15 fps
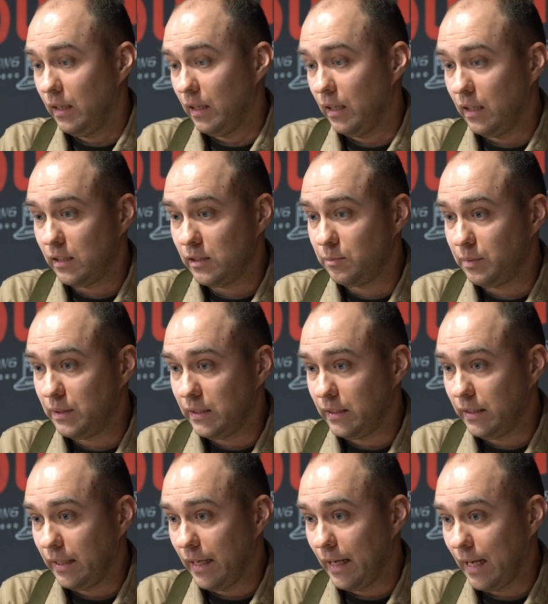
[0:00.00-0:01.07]
I'll
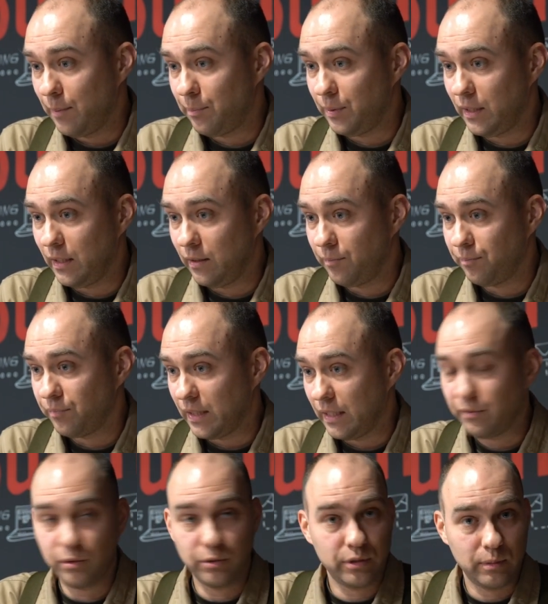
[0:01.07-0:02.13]
be happy
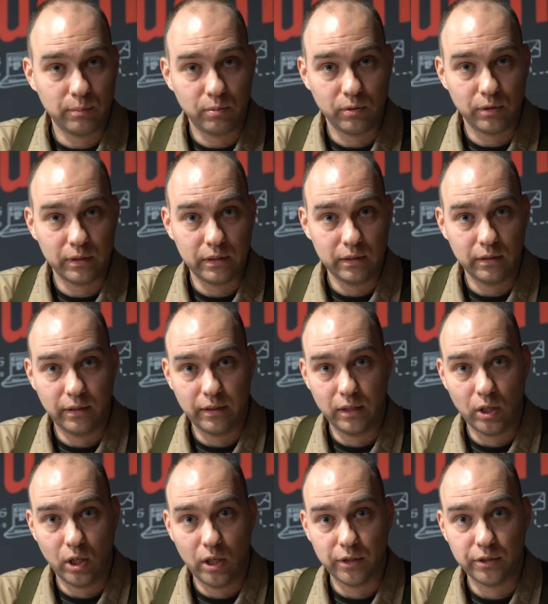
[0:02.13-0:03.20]
if you support the
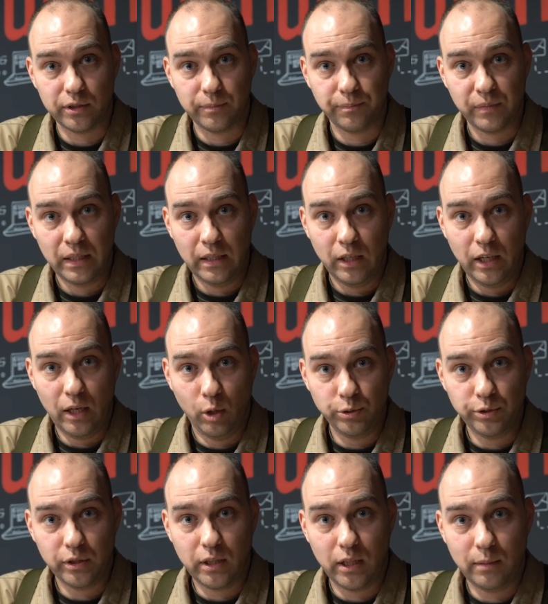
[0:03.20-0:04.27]
cause. All
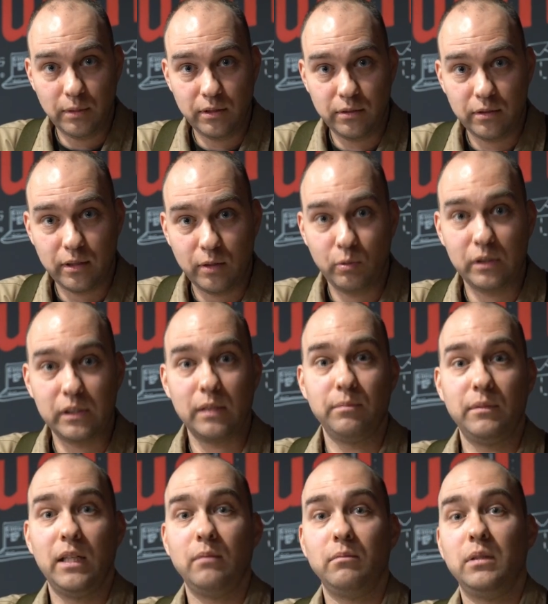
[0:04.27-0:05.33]
your comments are
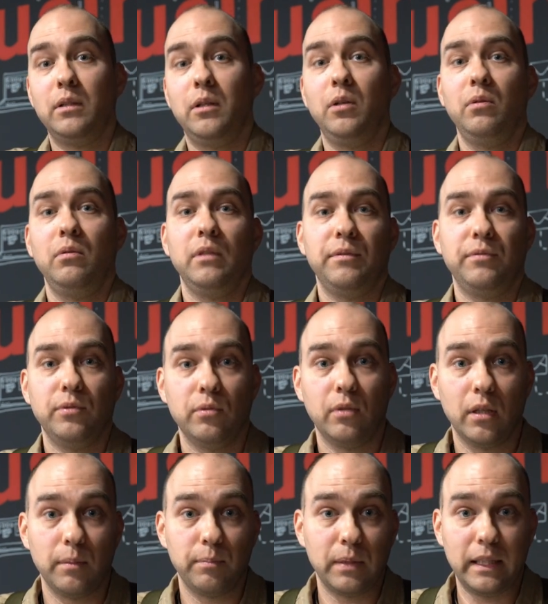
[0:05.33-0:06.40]
welcome down below. If you
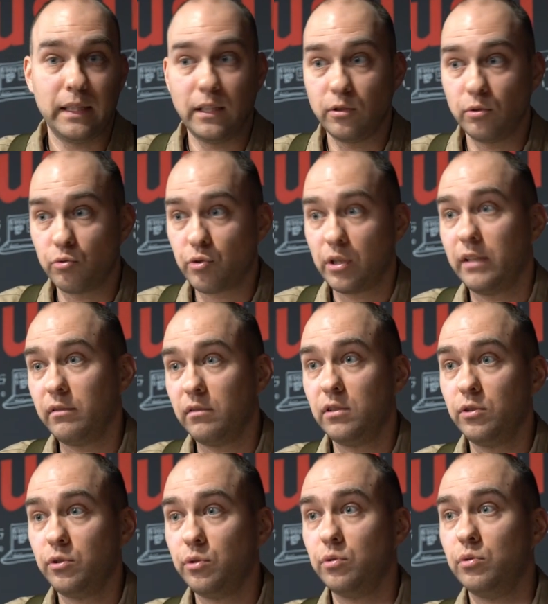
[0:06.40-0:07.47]
are planning to
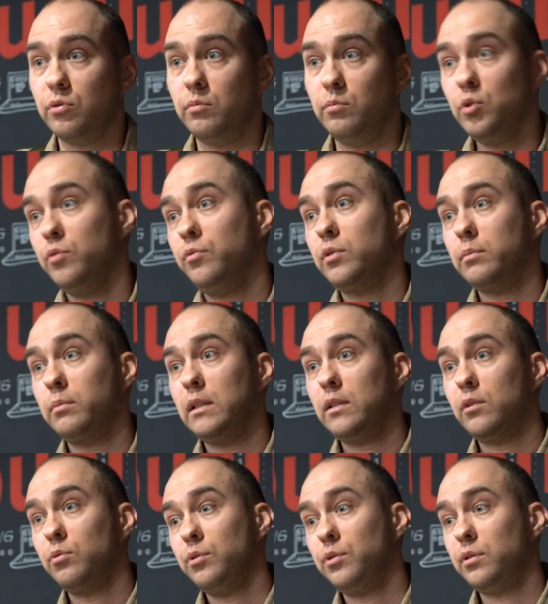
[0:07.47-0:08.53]
travel, to move to
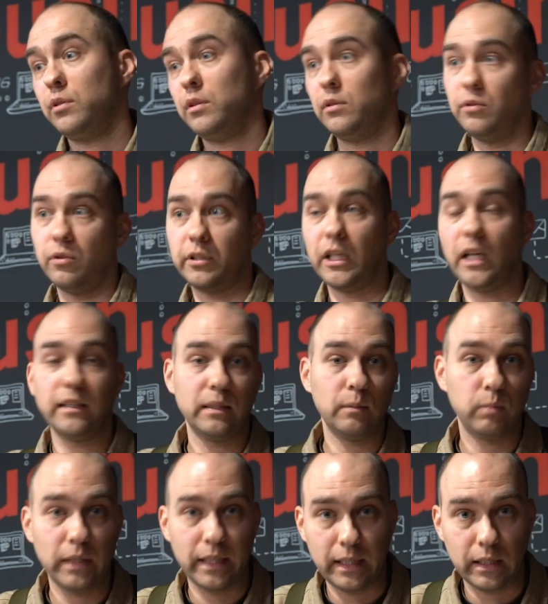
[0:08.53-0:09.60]
Belarus, you're
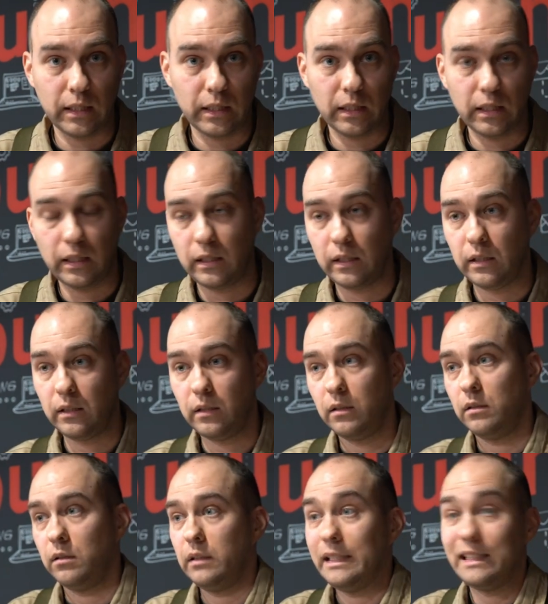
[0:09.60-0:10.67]
contemplating
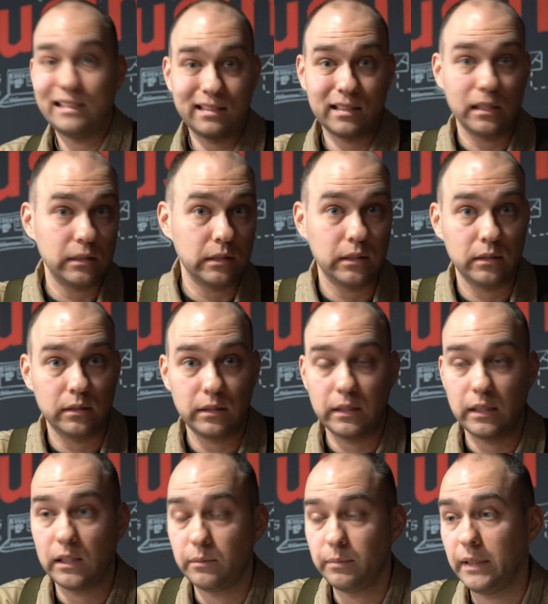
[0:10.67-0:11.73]
a
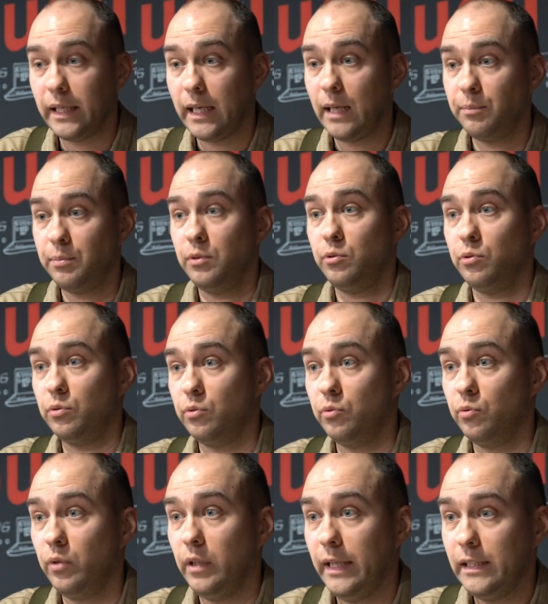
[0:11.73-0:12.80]
consultancy, I'll be happy
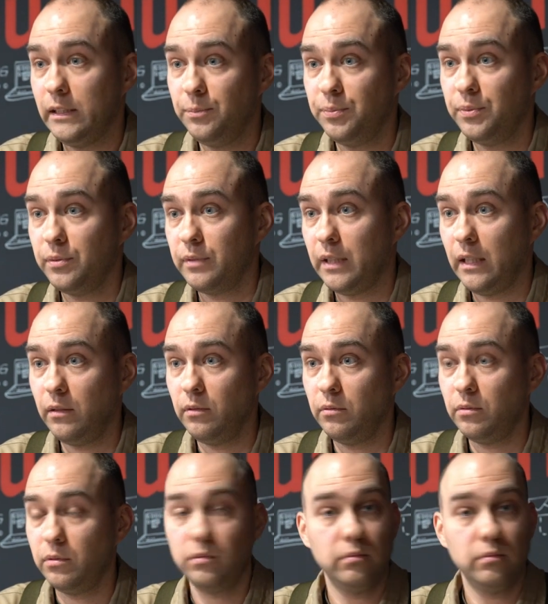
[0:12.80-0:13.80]
to help, and